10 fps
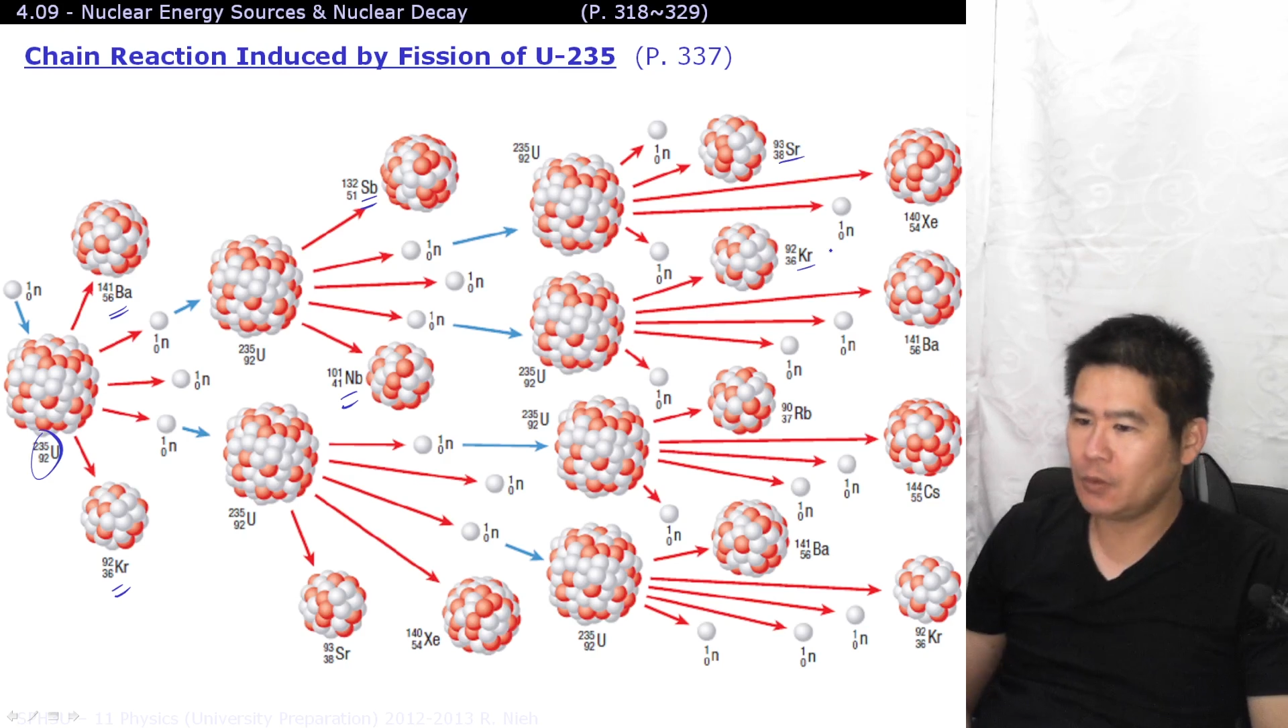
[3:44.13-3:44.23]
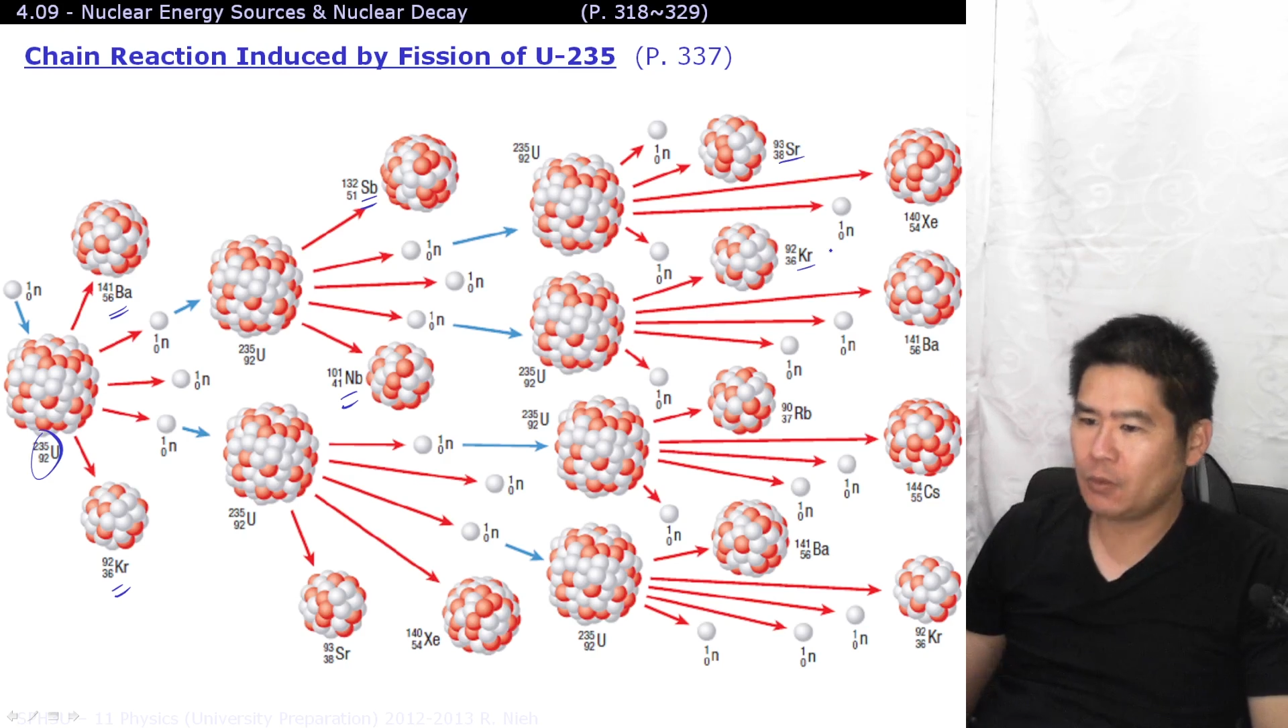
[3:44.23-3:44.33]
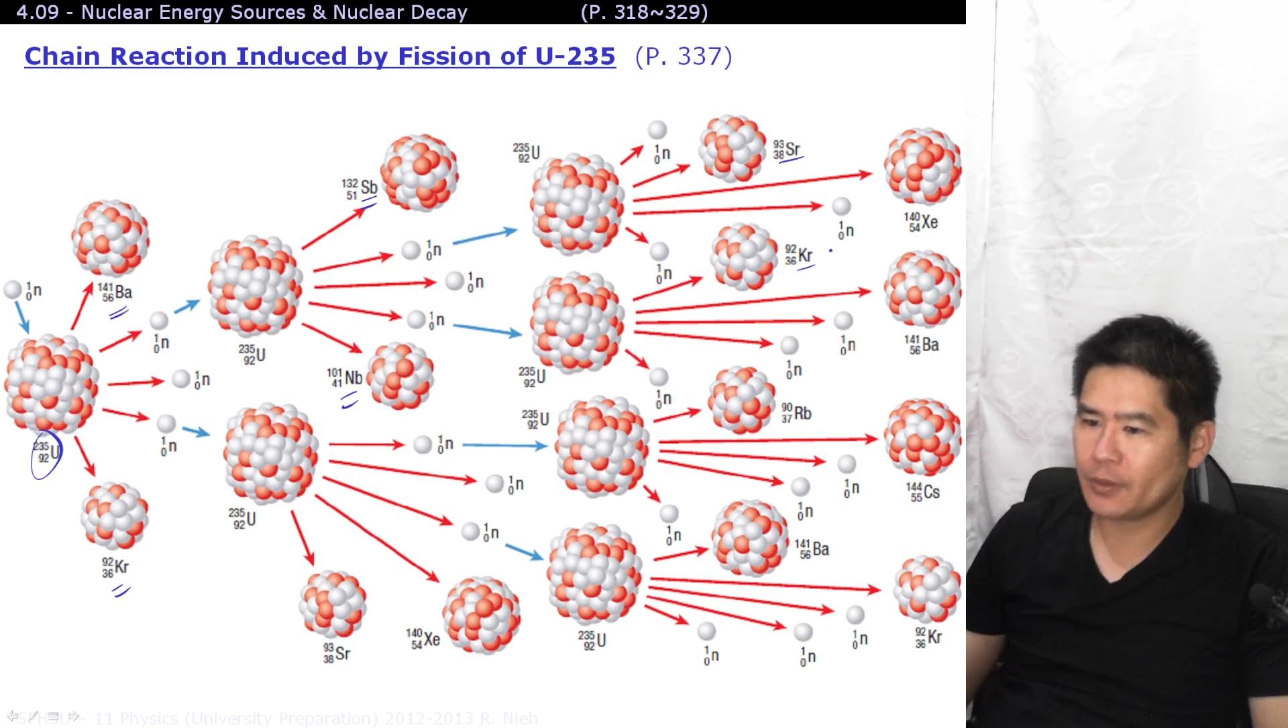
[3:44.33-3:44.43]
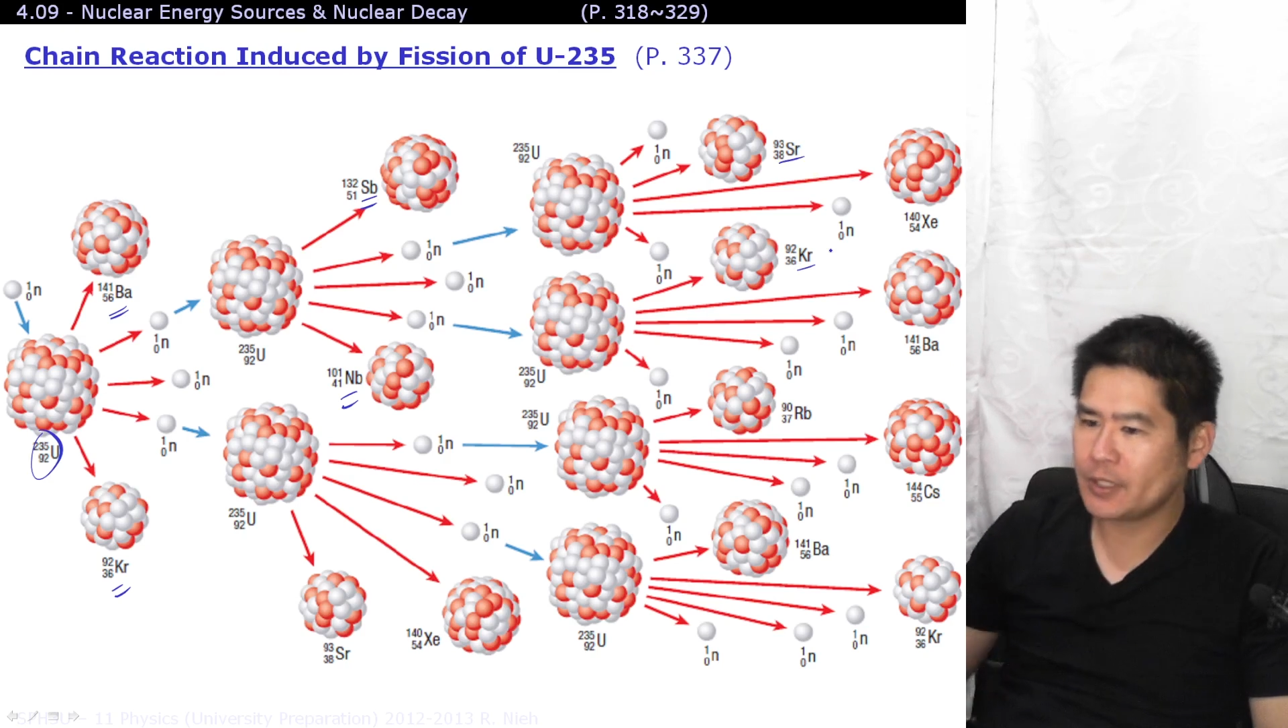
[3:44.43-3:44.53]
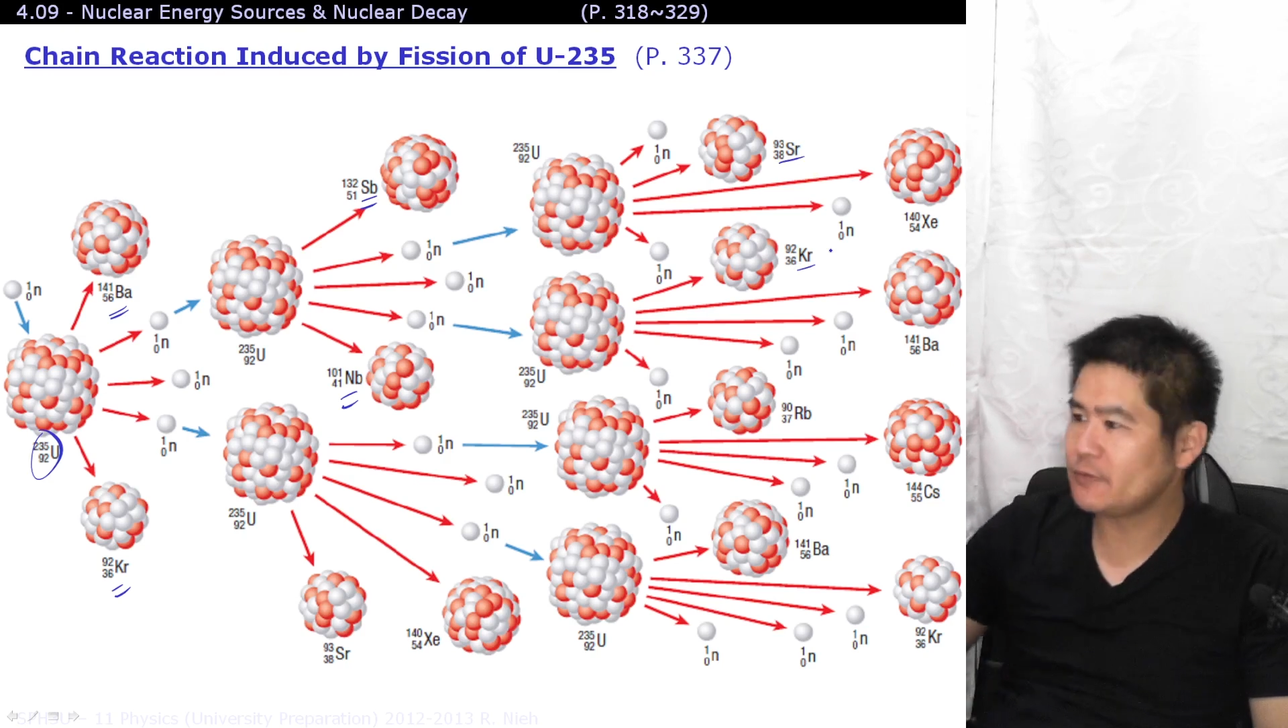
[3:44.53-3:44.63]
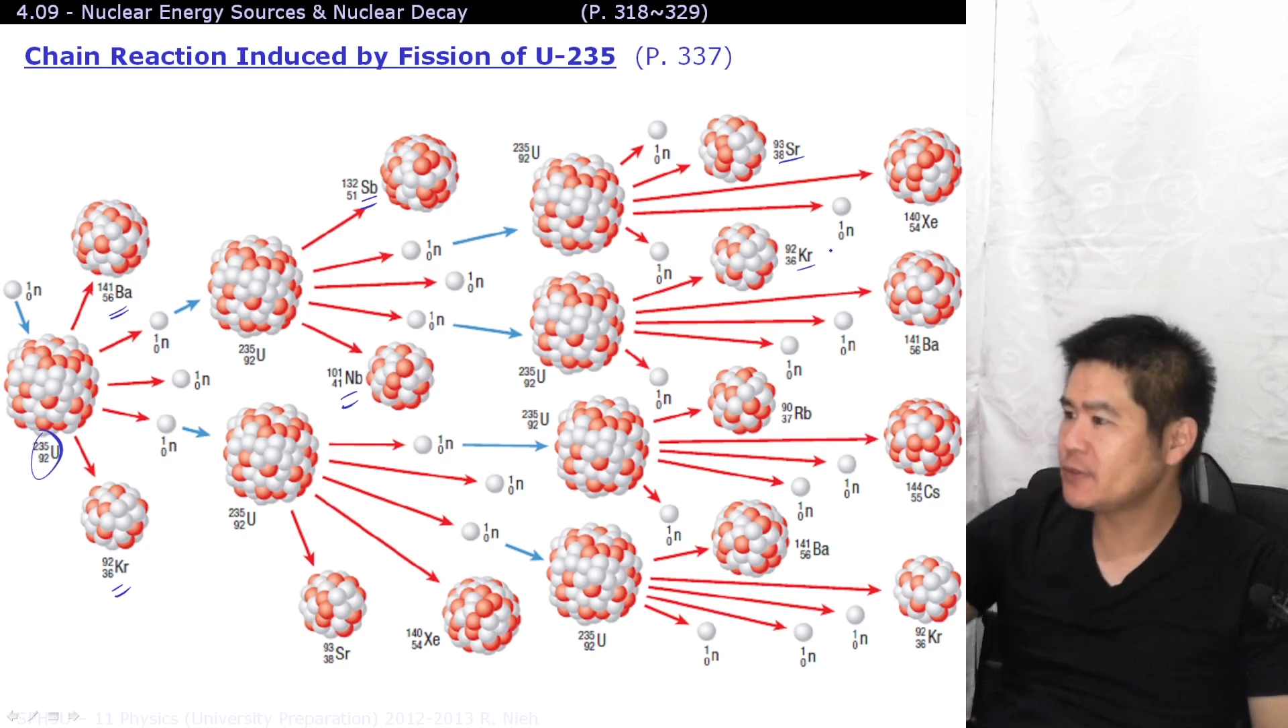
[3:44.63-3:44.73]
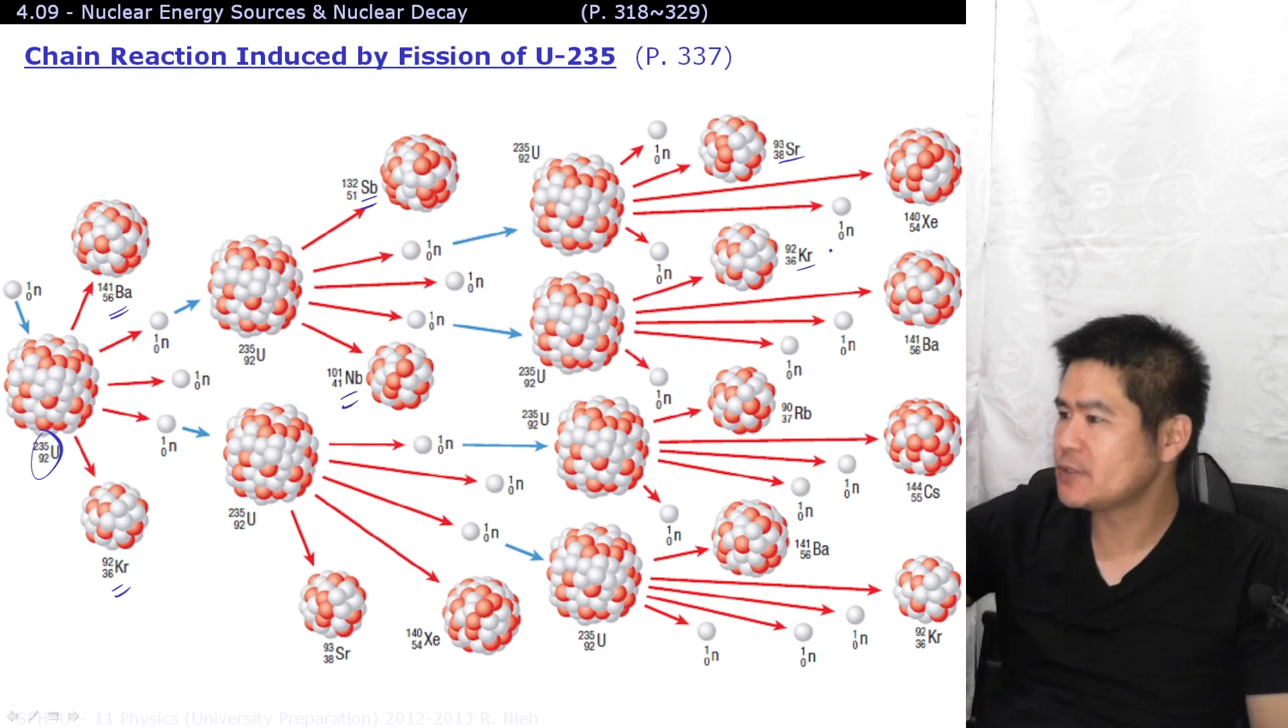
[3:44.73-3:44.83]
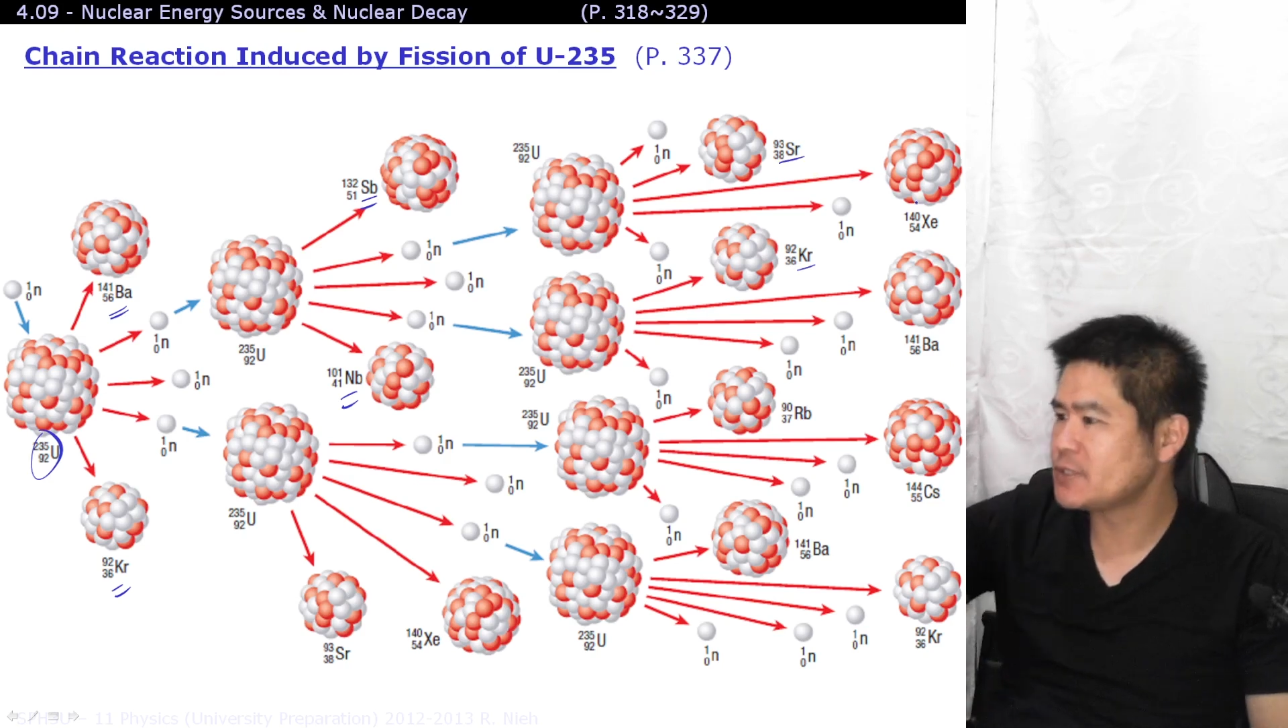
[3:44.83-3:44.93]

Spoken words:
or even